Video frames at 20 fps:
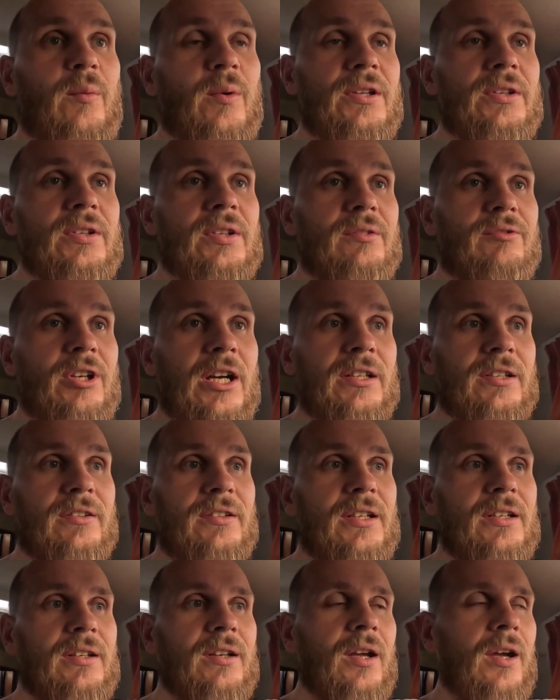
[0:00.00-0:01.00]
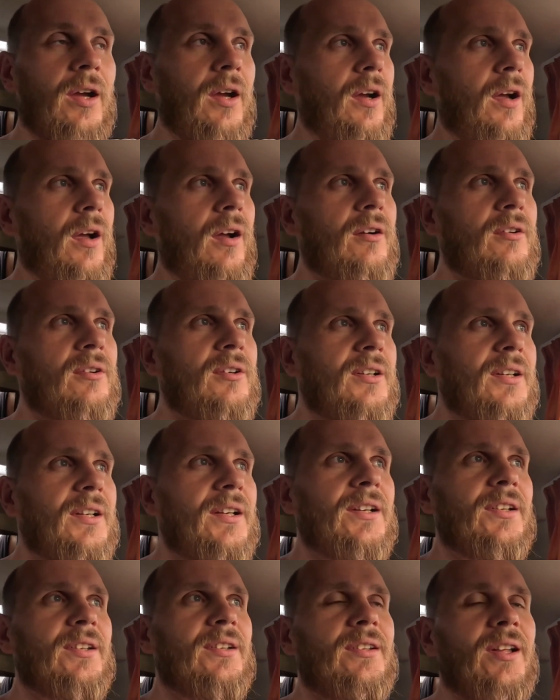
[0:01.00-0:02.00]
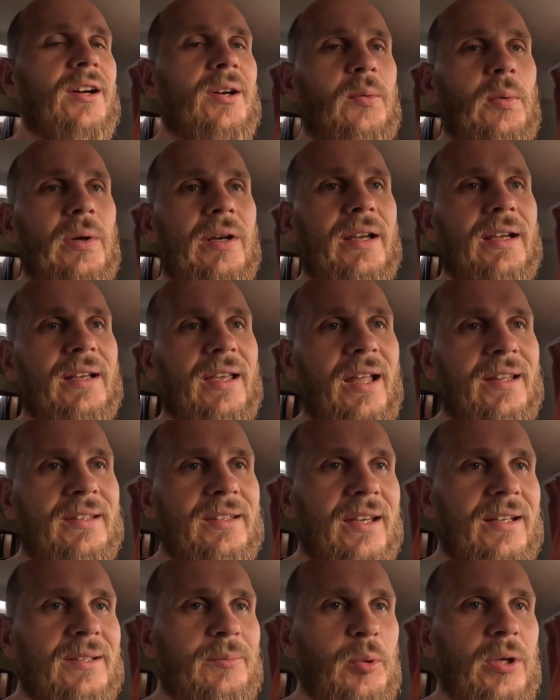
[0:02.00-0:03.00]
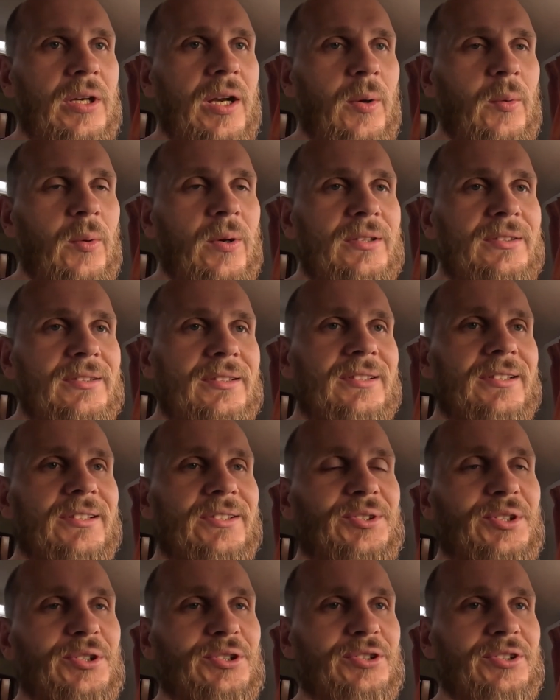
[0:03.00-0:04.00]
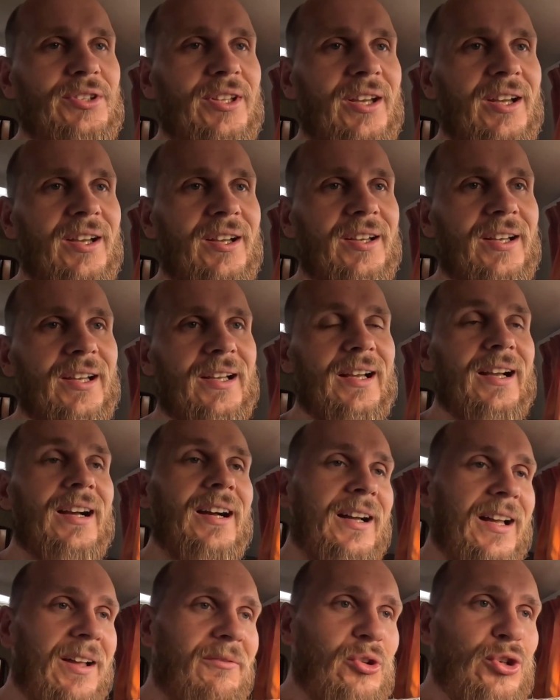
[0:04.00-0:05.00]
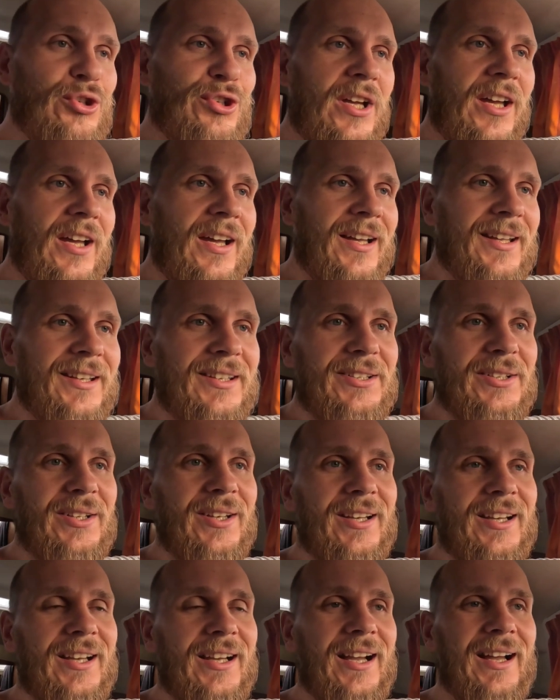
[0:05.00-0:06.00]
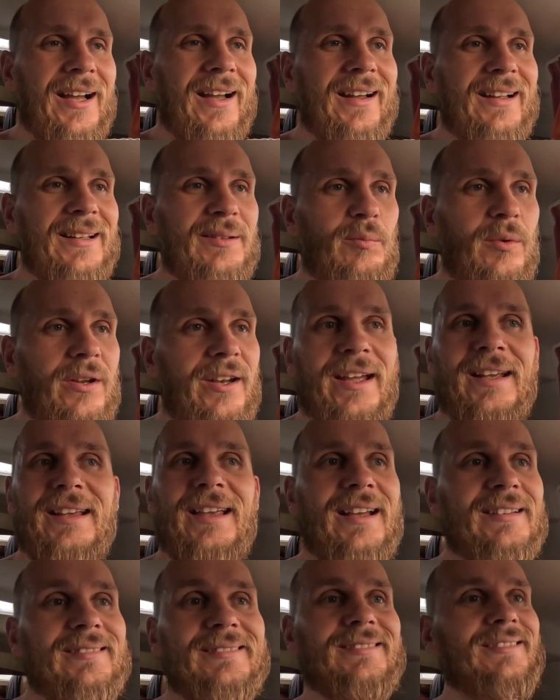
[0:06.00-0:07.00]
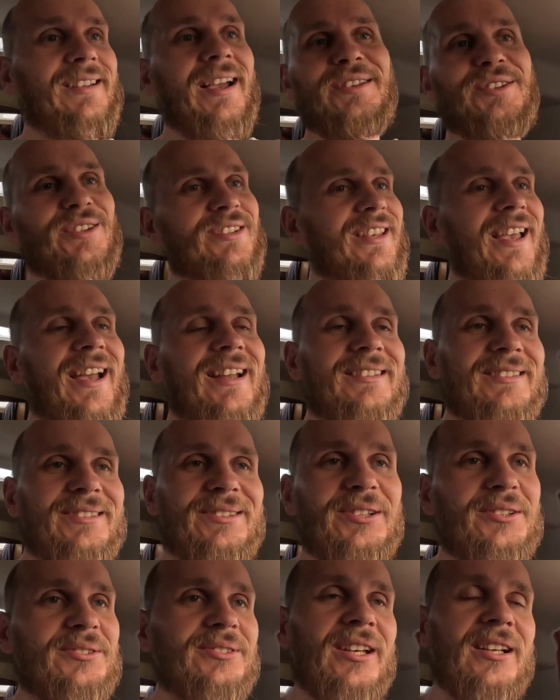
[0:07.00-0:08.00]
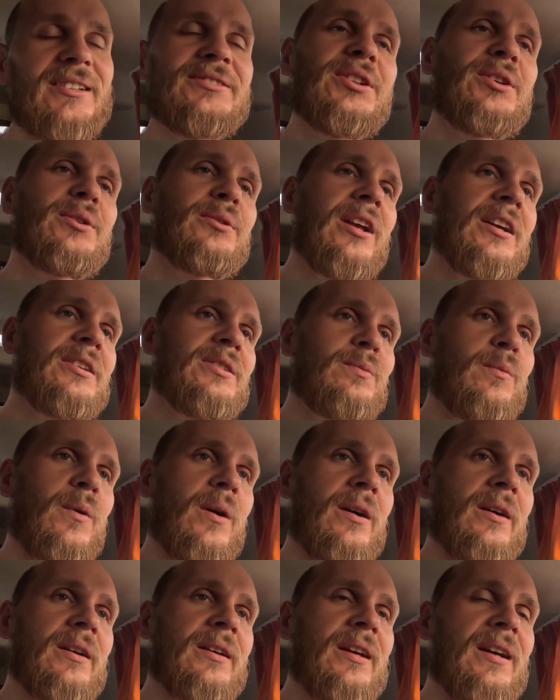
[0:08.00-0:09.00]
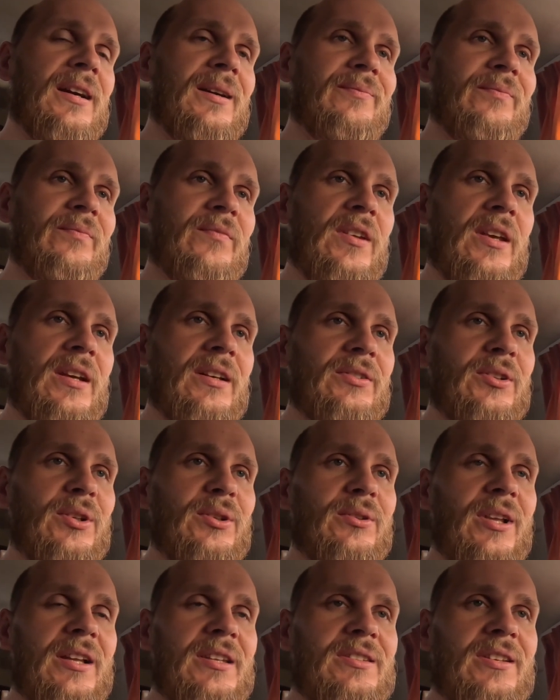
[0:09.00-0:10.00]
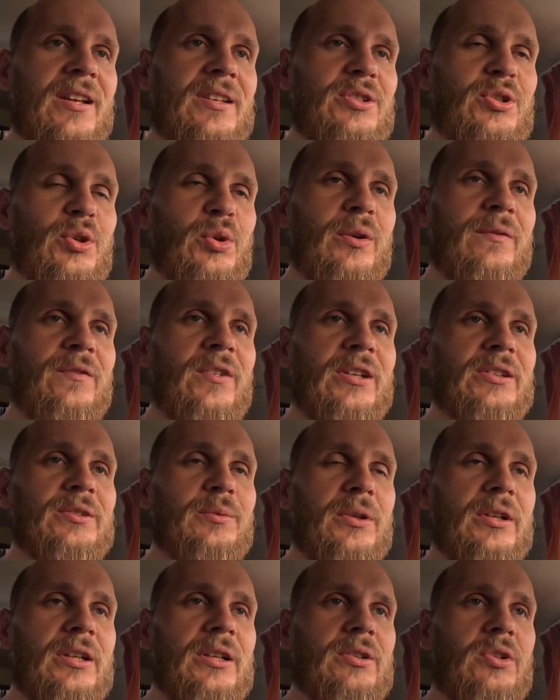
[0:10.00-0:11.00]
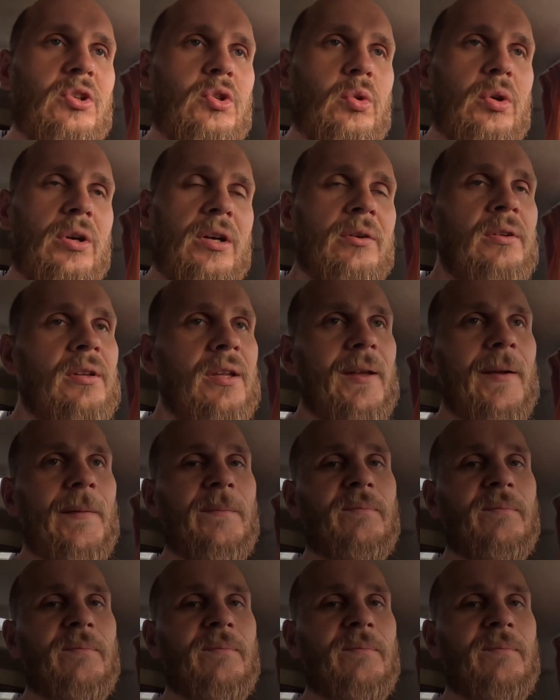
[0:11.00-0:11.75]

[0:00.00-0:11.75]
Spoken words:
want to, rather than, oh, you know, when I can get where I want, it's just I have a drag, and when I can't, I just can't. So yeah, so that's why yeah, so that's sort of things what I need to sort out.